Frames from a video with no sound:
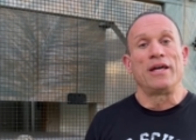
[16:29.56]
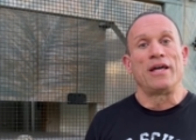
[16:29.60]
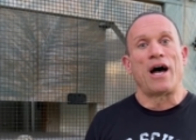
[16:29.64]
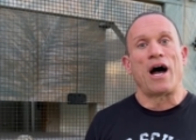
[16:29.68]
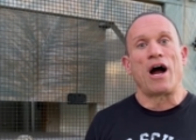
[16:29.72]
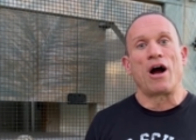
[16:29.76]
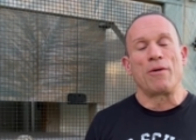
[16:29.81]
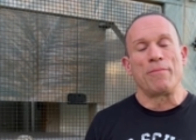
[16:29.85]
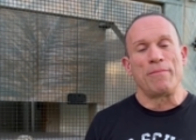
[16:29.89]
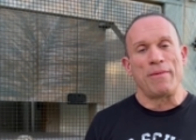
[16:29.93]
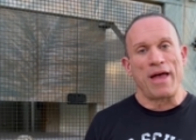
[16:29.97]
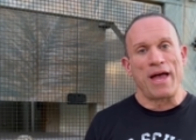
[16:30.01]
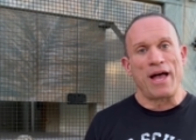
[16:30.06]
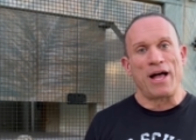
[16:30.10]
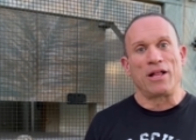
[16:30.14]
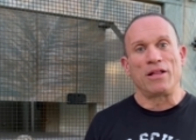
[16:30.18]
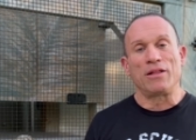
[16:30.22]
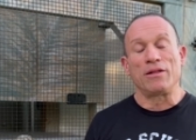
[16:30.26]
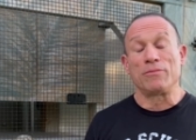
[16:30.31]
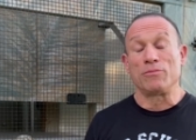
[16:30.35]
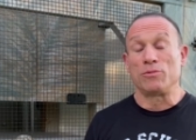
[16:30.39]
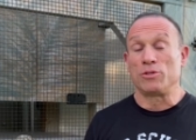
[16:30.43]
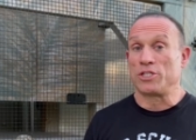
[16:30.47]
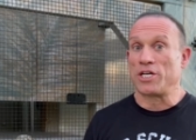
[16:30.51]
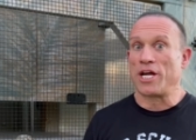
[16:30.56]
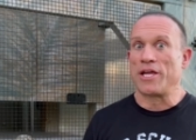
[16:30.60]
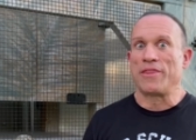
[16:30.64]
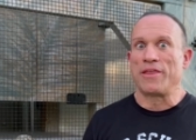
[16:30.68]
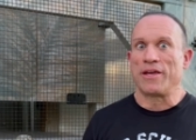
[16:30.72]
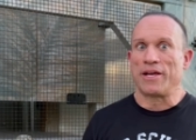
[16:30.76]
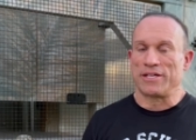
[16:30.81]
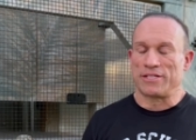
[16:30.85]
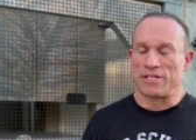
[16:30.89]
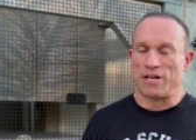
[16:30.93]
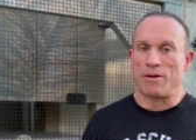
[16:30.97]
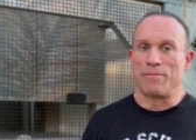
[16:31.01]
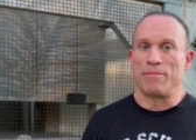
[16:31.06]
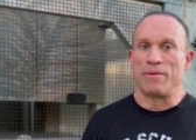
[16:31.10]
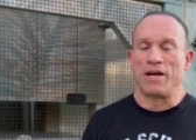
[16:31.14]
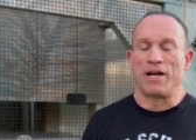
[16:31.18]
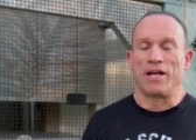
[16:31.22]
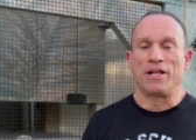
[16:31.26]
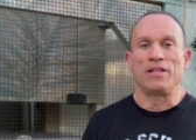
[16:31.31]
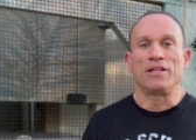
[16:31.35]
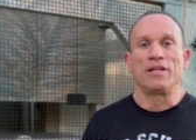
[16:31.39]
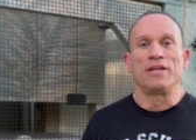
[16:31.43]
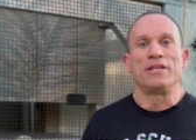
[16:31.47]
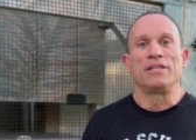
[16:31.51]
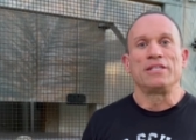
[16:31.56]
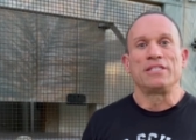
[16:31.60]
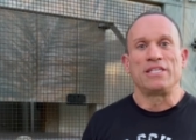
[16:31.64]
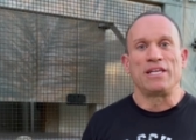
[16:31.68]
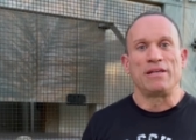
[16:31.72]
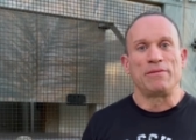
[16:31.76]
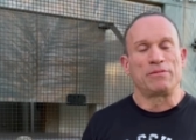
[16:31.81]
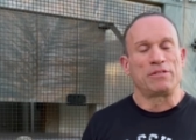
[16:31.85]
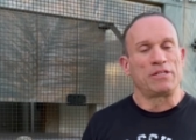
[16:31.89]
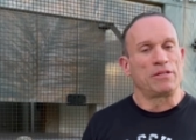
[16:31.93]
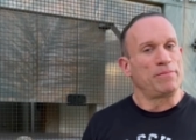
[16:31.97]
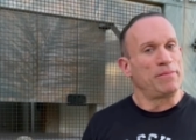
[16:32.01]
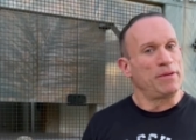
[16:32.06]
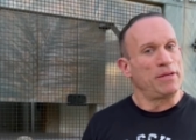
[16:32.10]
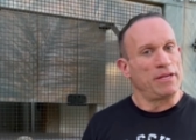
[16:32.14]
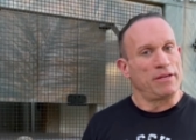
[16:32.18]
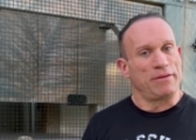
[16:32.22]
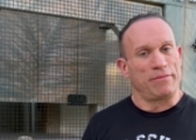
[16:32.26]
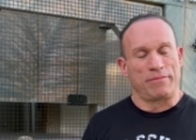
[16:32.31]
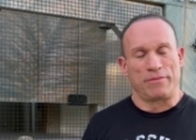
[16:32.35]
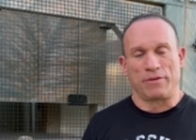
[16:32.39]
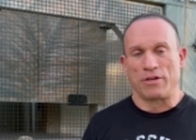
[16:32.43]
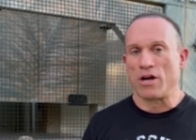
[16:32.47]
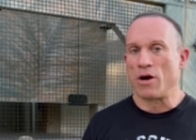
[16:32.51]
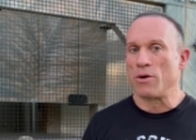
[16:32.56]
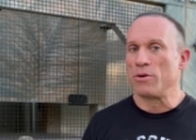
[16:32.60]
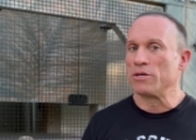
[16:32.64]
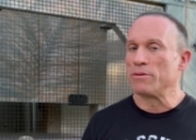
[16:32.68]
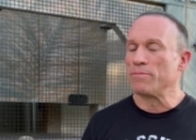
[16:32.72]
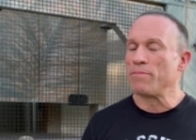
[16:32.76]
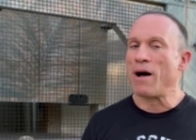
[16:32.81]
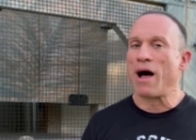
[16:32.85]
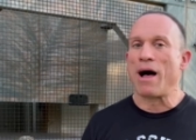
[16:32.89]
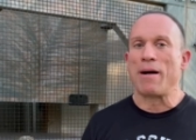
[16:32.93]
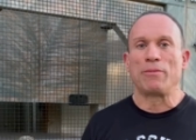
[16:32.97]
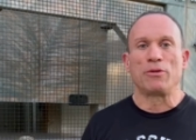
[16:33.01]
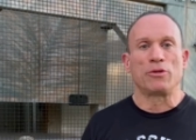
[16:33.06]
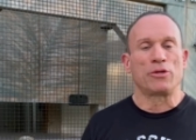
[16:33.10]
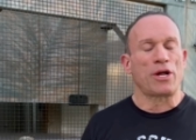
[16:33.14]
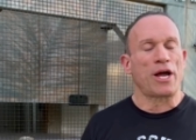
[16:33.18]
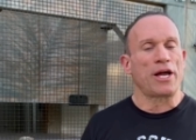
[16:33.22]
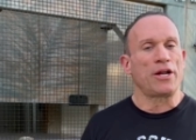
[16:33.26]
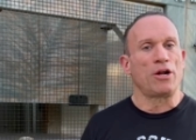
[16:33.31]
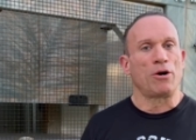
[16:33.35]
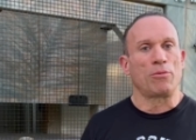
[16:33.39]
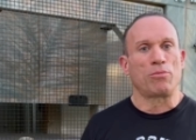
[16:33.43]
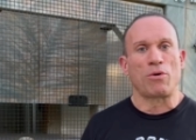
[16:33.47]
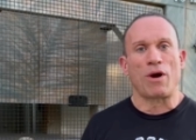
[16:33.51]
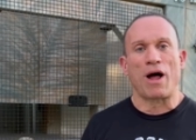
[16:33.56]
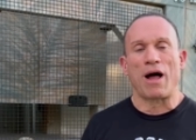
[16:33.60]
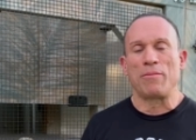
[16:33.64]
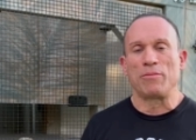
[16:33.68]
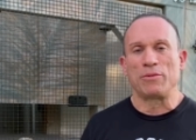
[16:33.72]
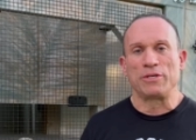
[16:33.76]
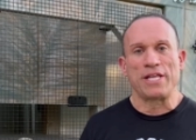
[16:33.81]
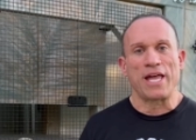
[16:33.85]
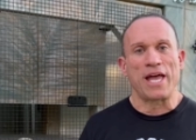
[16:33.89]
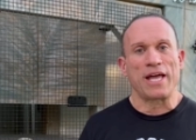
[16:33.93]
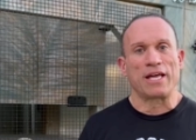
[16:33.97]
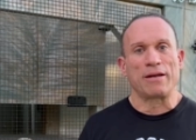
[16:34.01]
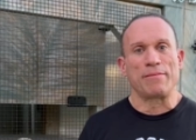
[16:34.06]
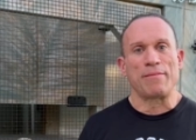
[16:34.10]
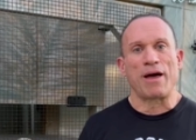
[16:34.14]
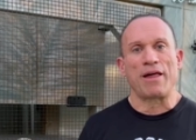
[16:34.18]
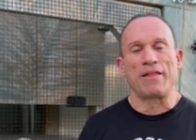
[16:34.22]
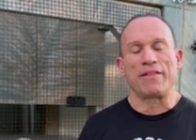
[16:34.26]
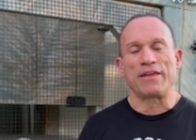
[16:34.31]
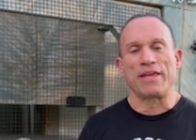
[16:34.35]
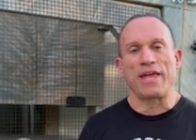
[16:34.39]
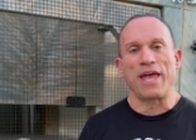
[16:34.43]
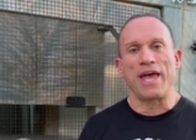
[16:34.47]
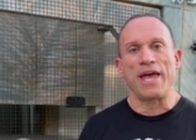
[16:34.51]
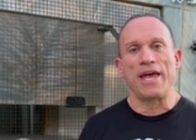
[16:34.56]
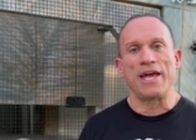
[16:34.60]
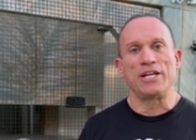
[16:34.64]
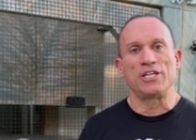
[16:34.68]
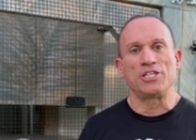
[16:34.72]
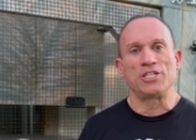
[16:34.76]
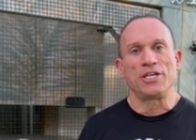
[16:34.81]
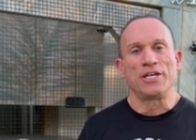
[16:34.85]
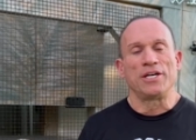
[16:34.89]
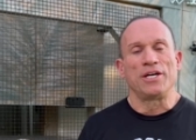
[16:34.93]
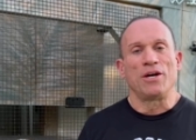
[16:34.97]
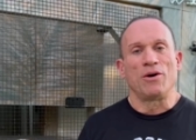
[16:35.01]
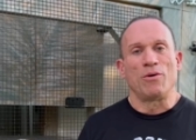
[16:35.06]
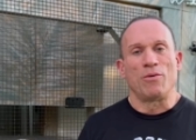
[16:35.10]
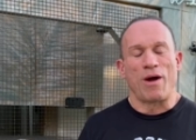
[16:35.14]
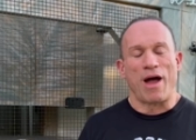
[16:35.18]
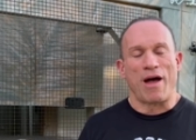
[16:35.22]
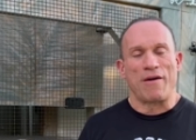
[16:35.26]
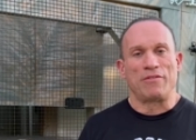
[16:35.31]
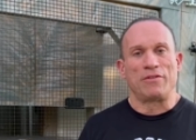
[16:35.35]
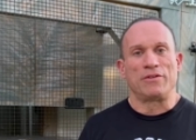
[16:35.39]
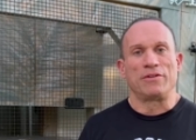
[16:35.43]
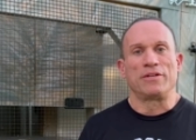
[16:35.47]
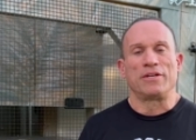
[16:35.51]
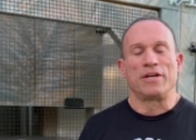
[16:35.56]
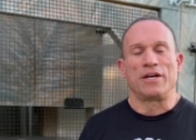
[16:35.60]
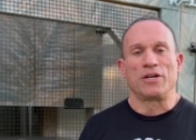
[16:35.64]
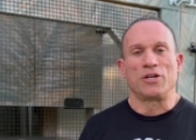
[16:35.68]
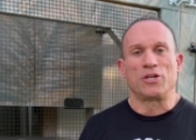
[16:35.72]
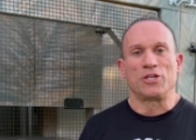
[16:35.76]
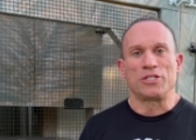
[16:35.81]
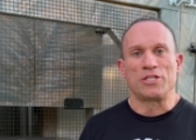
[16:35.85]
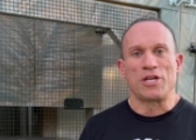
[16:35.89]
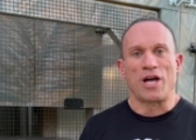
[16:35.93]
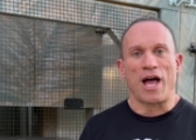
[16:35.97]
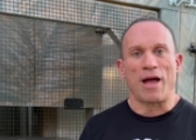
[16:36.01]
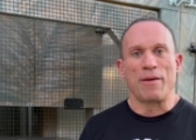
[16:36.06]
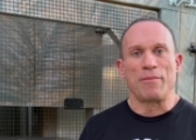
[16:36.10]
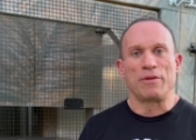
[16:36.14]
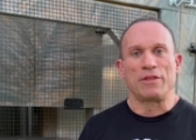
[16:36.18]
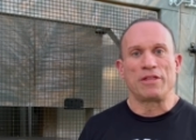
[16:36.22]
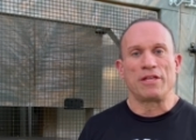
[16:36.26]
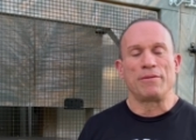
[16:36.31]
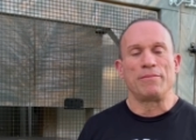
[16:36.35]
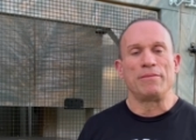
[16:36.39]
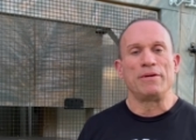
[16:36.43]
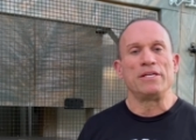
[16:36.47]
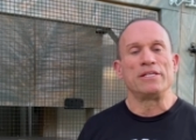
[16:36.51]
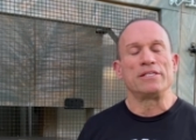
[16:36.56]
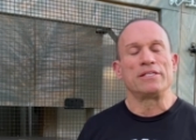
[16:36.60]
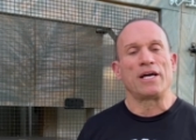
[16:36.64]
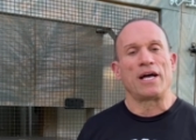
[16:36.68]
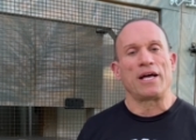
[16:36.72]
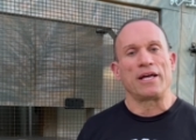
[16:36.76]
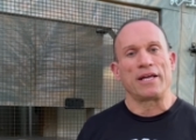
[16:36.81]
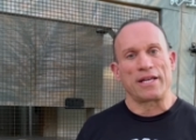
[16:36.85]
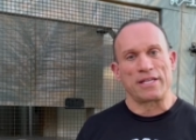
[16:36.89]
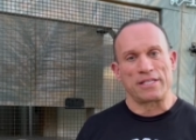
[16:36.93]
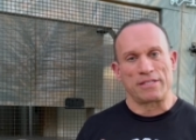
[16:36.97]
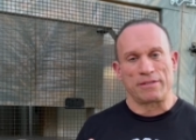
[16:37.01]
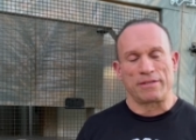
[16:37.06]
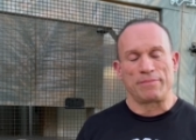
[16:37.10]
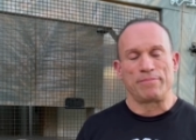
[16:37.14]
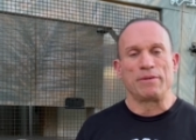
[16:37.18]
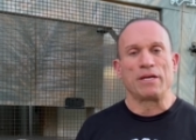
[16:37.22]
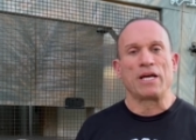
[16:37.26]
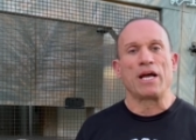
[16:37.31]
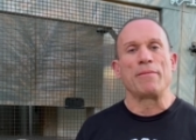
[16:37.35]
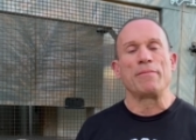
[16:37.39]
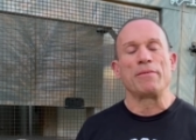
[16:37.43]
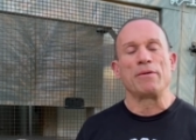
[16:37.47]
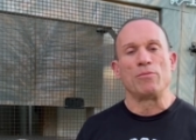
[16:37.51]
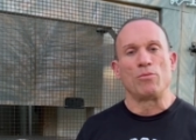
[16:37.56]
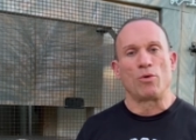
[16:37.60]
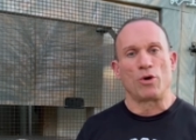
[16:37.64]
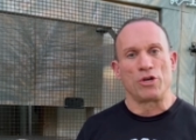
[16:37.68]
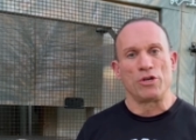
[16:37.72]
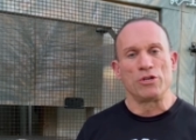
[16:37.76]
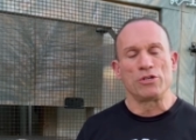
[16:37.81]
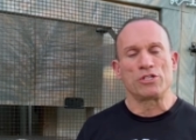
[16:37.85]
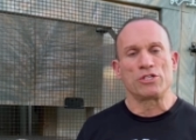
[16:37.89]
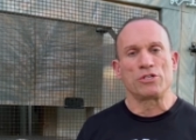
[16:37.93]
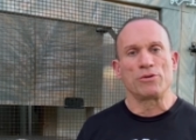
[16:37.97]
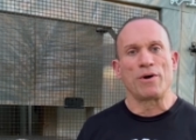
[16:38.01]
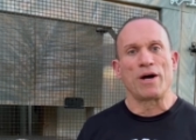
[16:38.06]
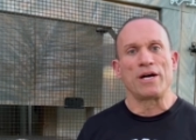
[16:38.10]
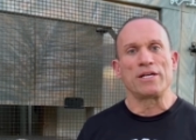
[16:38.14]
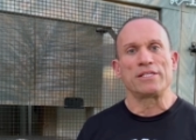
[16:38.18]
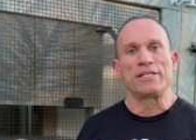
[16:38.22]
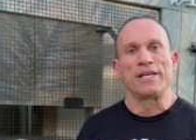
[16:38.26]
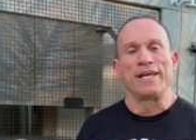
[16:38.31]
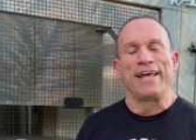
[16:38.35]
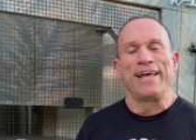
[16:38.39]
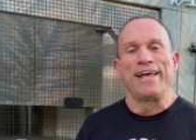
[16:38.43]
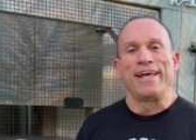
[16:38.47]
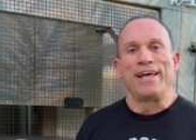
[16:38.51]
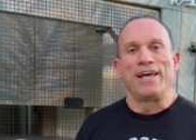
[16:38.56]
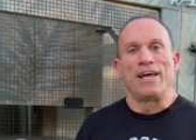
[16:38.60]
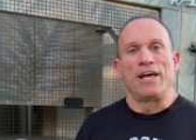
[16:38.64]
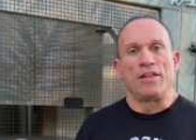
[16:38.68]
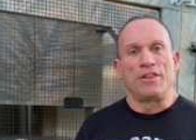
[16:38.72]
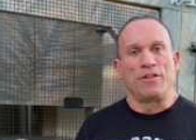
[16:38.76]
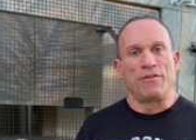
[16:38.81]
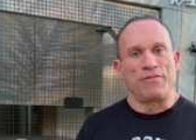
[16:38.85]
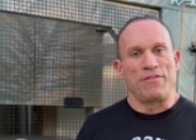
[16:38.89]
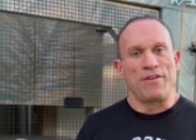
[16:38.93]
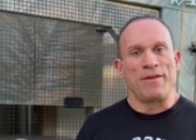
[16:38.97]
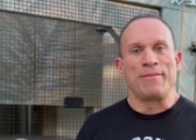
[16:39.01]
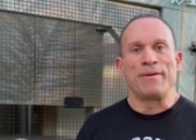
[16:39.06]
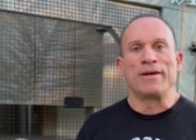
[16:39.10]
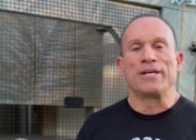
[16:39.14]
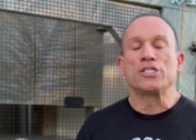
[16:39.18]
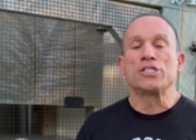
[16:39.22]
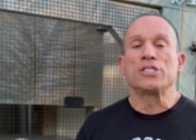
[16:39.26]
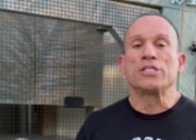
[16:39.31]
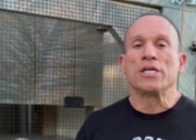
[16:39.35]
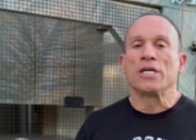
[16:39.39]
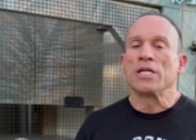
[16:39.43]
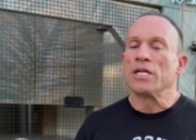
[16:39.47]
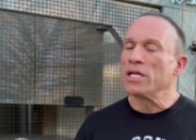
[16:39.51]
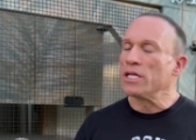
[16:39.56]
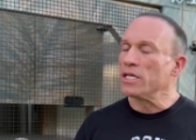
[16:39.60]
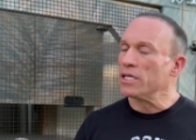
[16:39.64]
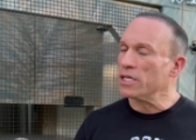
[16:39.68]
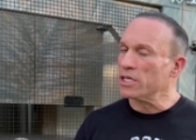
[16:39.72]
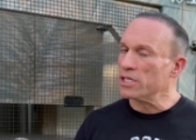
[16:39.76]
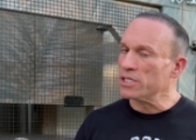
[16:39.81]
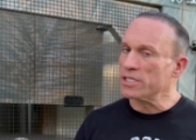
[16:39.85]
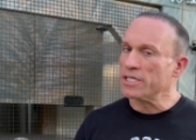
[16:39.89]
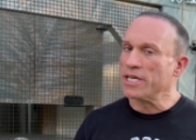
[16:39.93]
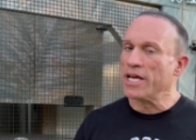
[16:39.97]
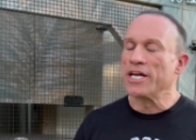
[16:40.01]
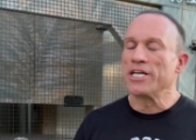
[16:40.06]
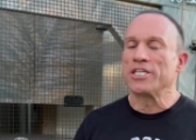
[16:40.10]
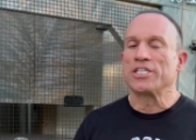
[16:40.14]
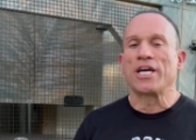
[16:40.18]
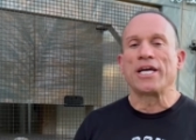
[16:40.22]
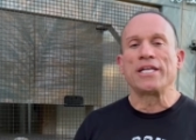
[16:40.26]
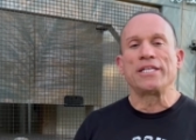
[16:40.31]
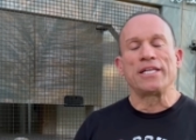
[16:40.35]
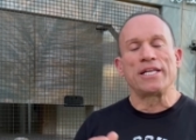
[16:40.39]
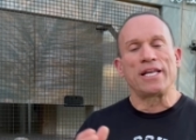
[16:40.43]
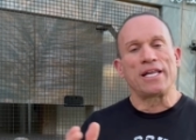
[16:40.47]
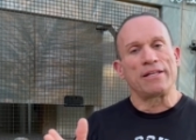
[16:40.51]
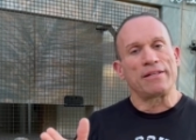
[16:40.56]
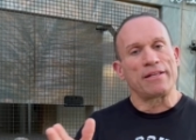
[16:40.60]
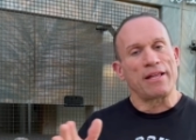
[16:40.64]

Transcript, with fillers: Our male, which I think is our male, seems to be going to Pablo and I, no problem. We're taking him out of the cage. We're having a good time with him. He's, I guess, becoming more used to us. The female's still a little skittish. I did,